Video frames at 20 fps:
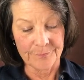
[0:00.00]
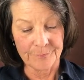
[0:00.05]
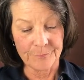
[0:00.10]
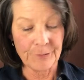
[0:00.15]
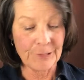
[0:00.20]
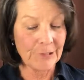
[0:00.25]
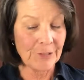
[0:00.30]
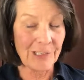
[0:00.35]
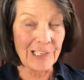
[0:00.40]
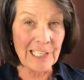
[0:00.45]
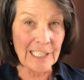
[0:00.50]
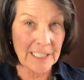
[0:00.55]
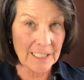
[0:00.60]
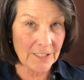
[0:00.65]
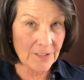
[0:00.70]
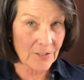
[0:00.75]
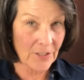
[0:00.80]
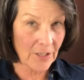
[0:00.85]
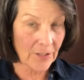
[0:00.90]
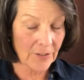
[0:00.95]
We look at
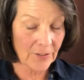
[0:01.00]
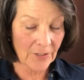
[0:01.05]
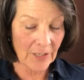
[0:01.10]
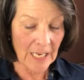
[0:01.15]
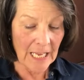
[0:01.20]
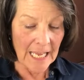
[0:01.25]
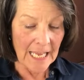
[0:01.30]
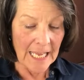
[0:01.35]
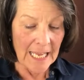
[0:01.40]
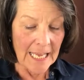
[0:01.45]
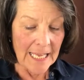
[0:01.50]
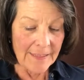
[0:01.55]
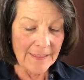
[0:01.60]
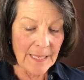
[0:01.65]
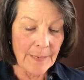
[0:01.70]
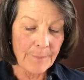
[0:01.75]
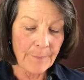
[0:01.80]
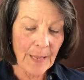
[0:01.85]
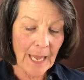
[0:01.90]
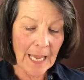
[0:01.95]
each other,
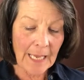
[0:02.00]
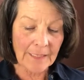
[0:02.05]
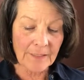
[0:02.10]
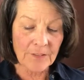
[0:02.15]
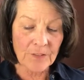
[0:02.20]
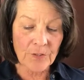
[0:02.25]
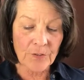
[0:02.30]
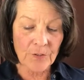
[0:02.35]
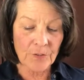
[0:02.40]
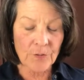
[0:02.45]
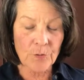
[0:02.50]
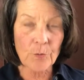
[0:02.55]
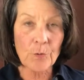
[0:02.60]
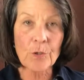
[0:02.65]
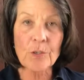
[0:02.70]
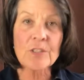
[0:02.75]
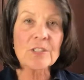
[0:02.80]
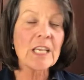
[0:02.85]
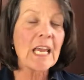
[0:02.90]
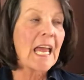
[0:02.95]
then back to the
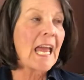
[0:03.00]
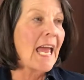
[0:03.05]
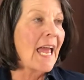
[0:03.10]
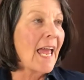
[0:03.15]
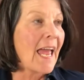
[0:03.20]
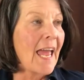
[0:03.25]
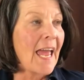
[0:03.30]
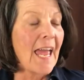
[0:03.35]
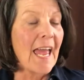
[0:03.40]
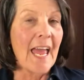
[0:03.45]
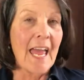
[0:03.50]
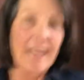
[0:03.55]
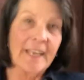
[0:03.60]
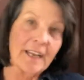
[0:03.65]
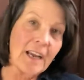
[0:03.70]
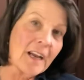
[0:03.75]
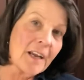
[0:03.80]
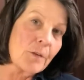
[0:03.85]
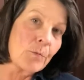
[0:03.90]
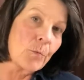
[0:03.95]
doors, and
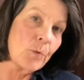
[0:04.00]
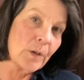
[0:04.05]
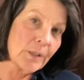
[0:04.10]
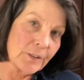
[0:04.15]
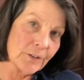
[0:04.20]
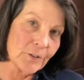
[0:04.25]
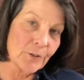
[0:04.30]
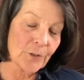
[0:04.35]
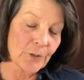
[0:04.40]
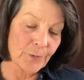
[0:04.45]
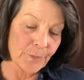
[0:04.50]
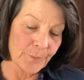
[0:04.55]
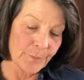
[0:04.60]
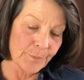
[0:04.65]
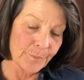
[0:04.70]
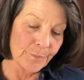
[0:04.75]
I wonder